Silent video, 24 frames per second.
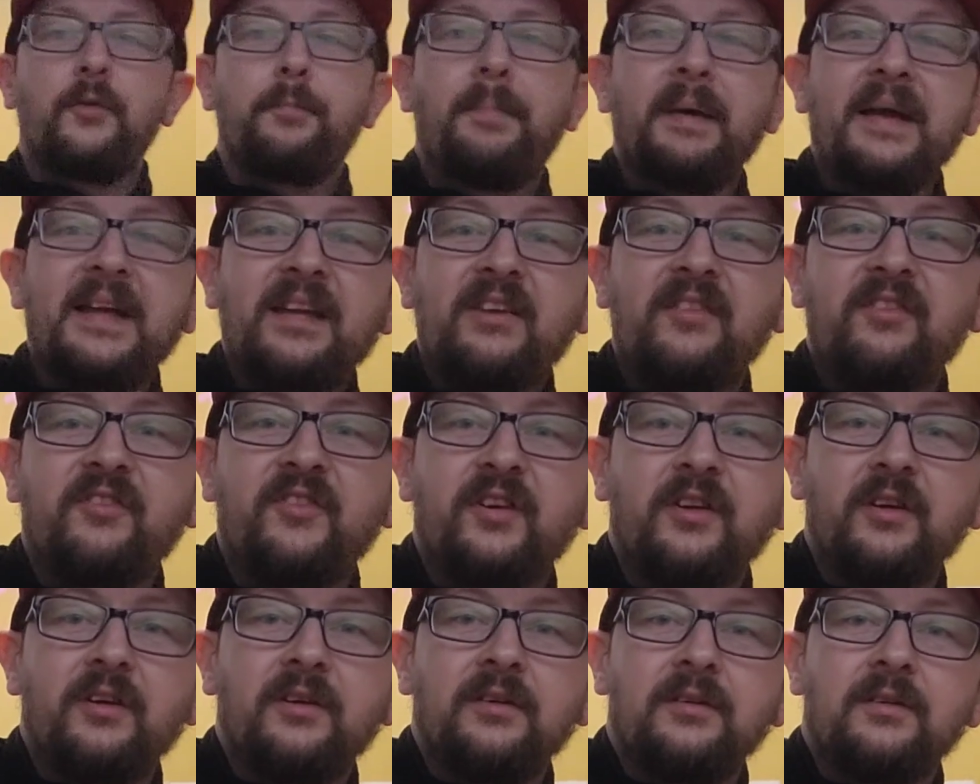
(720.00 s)
Beast,
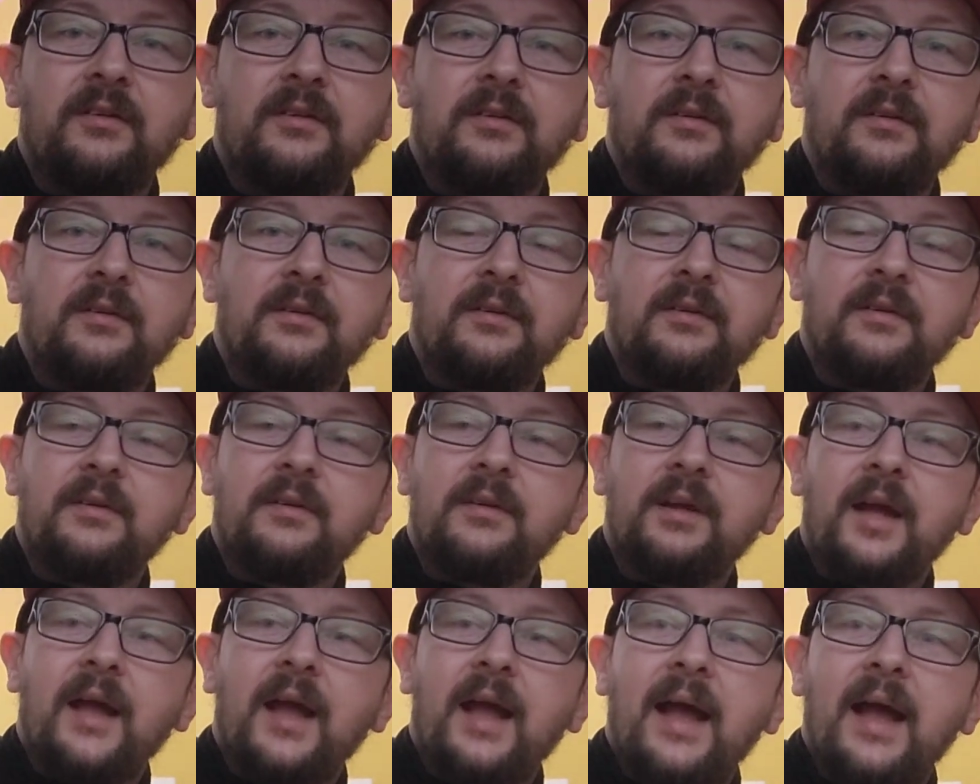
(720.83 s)

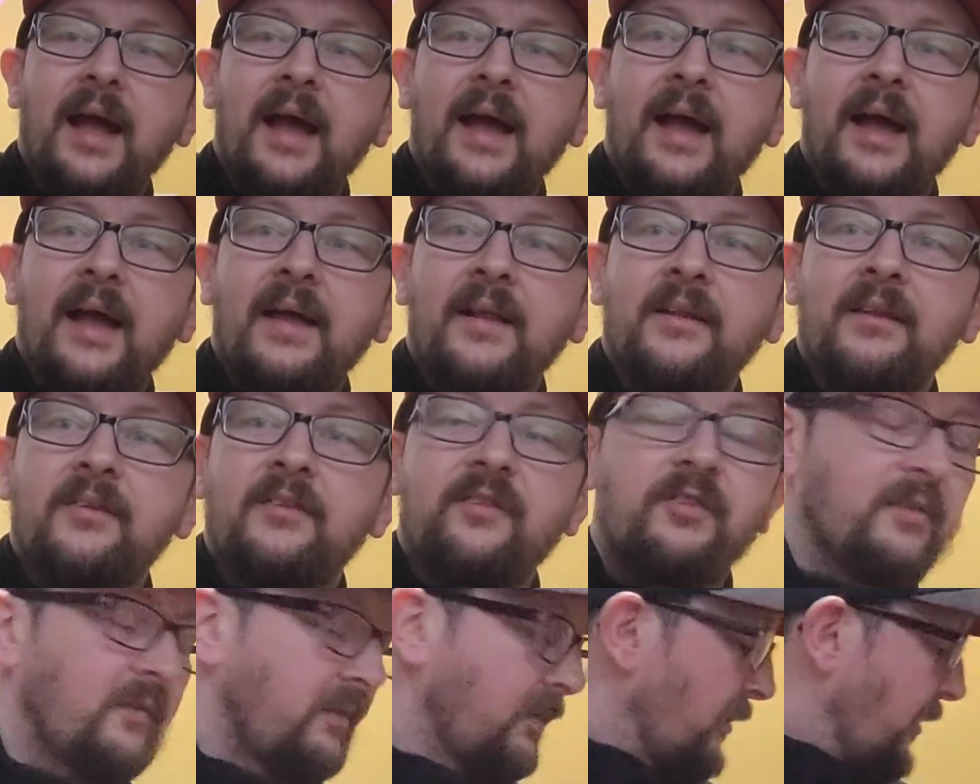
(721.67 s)

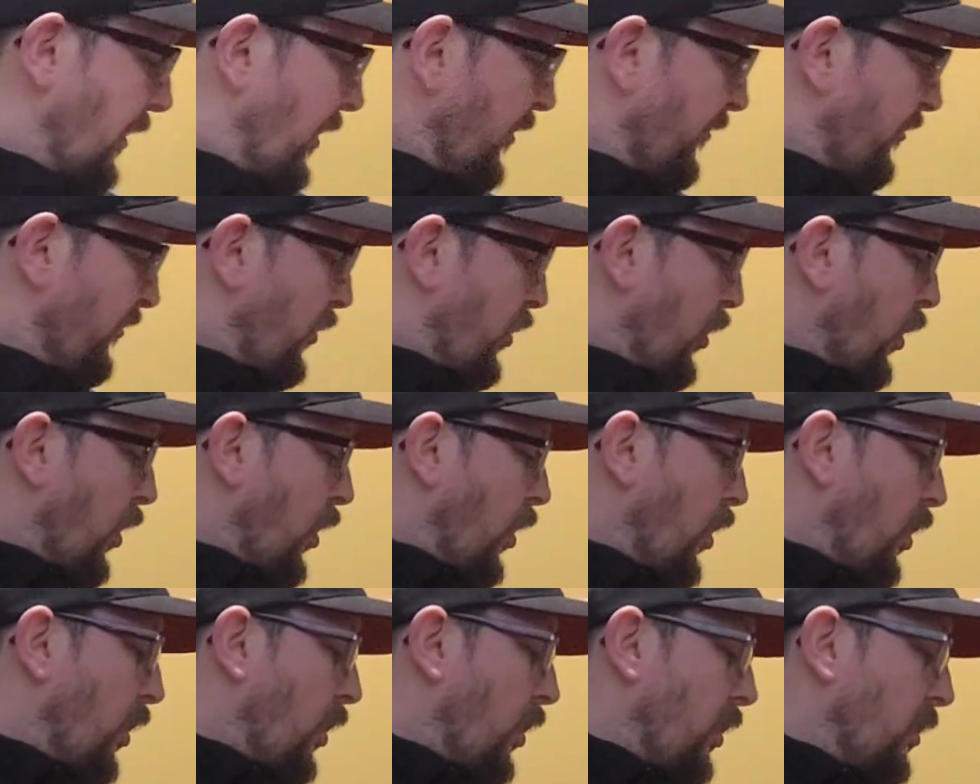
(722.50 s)
and I've
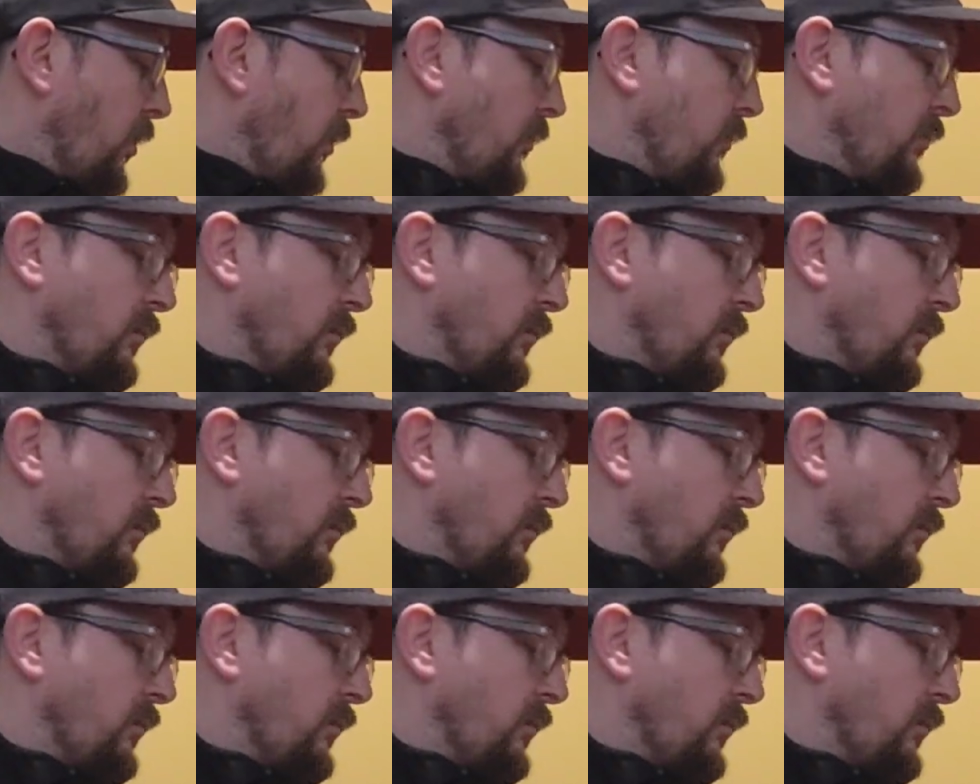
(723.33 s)
got